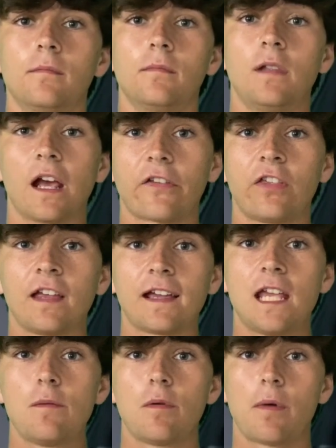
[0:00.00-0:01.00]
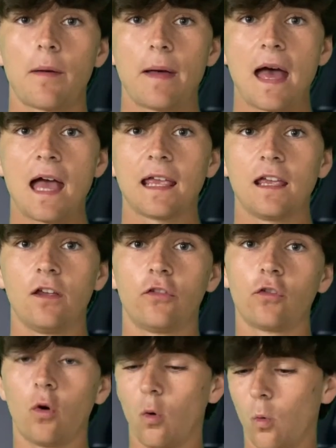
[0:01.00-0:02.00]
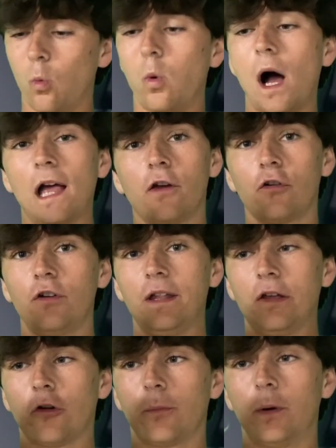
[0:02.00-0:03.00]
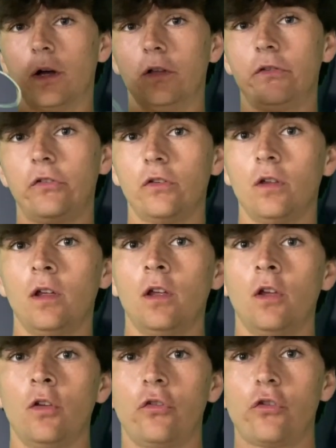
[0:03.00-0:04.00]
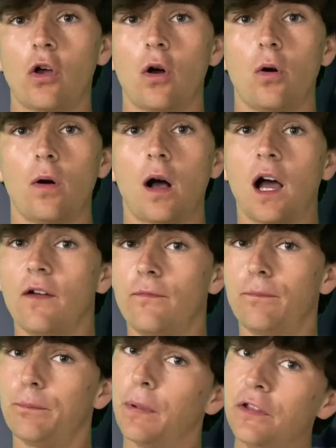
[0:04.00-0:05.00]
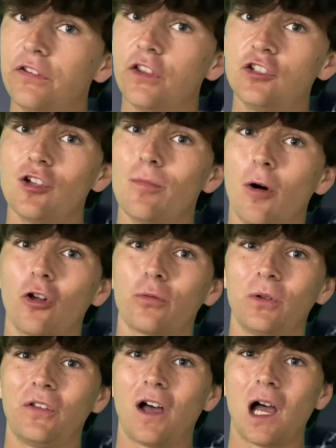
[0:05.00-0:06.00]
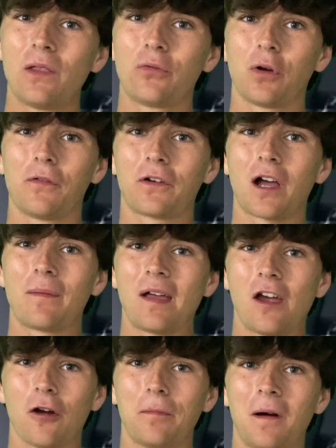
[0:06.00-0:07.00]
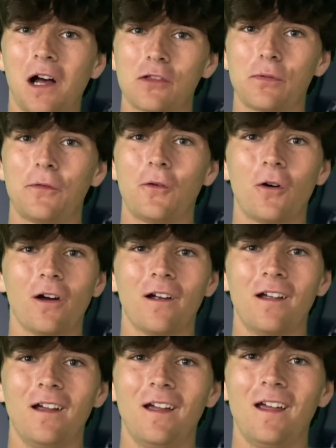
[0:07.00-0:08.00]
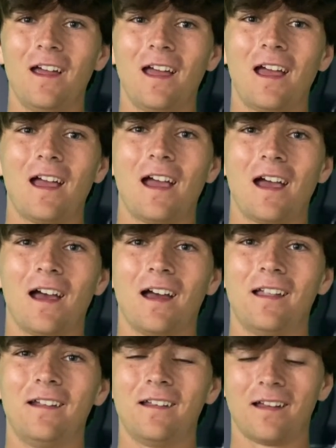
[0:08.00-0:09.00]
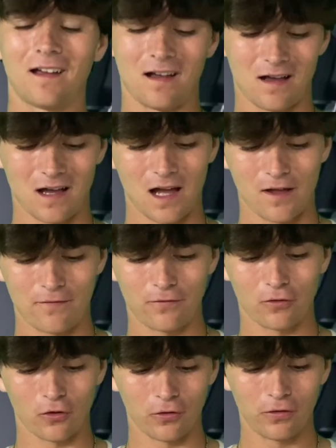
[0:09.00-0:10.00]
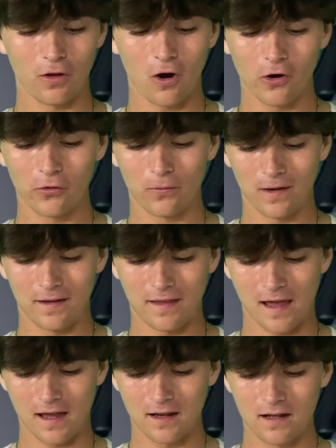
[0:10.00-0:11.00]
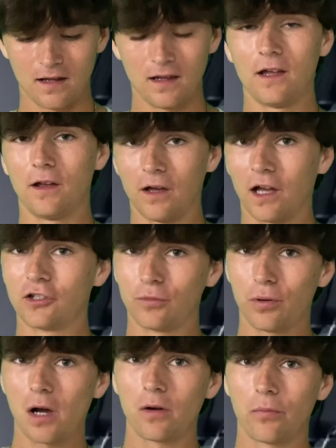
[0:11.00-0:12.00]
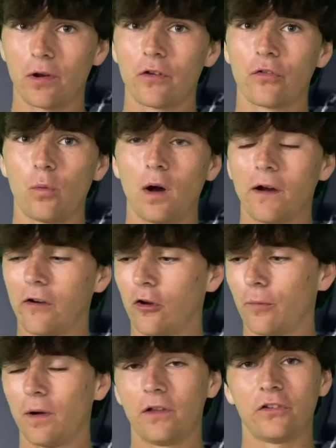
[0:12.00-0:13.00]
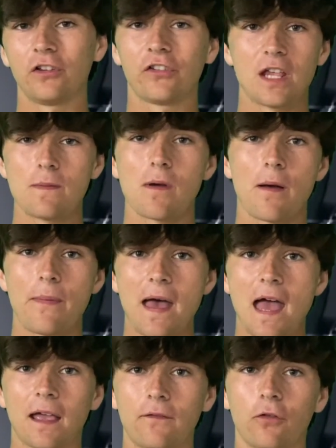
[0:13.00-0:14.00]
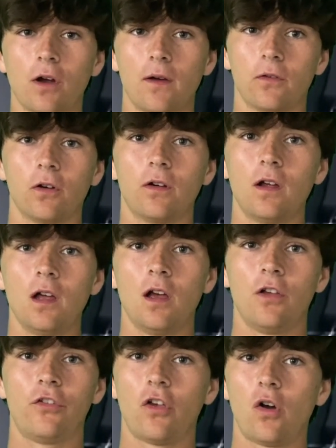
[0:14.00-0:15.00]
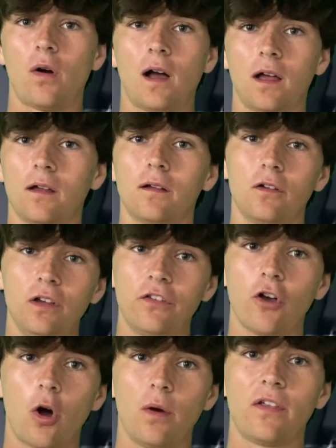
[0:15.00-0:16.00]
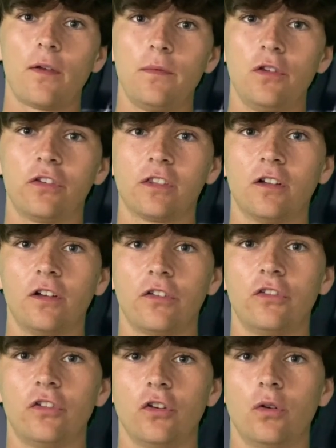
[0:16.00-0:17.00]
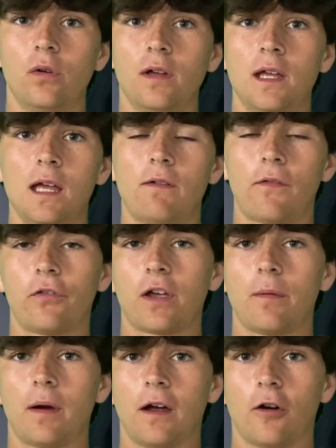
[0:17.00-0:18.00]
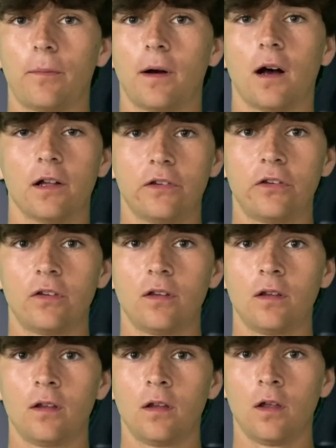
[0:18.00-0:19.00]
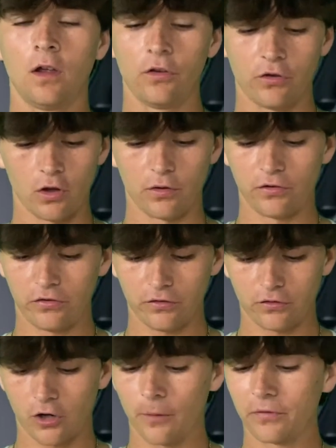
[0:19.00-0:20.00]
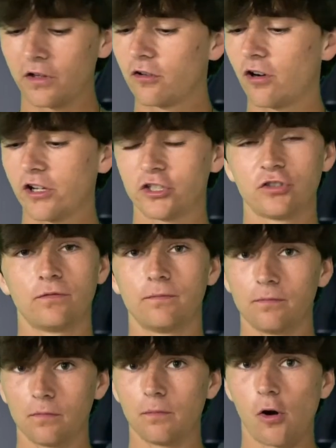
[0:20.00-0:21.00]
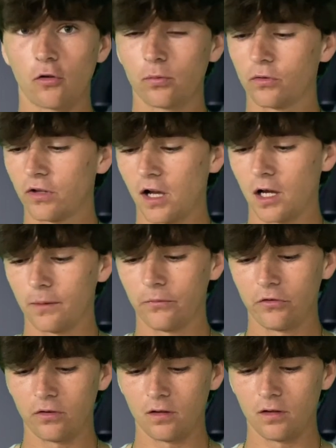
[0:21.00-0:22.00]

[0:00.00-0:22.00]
Next thing I keep in my bag is wired earbuds. So I've been to the gym multiple times where I forgot my AirPods before, and I've learned the hard way that I should probably bring some wired earbuds and just keep in my bag forever. So I at least always have music to listen to if I forget my AirPods. So this comes in clutch multiple times.